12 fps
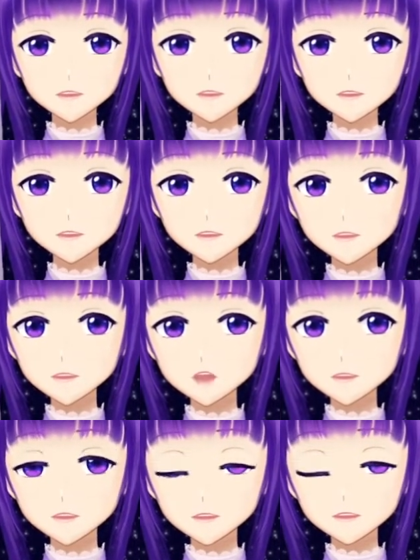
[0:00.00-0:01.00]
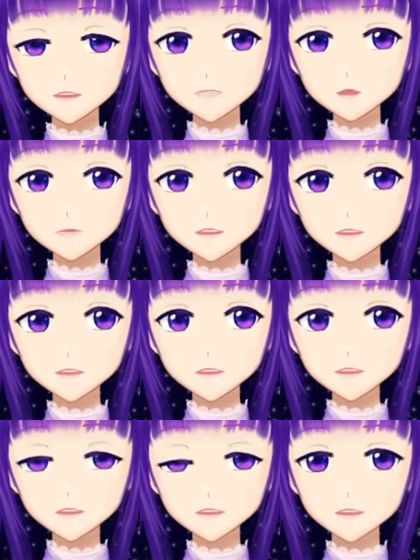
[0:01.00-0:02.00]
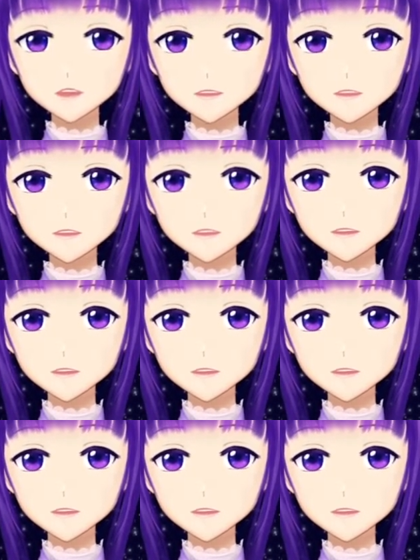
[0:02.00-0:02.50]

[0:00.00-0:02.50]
avatar for the 2D version.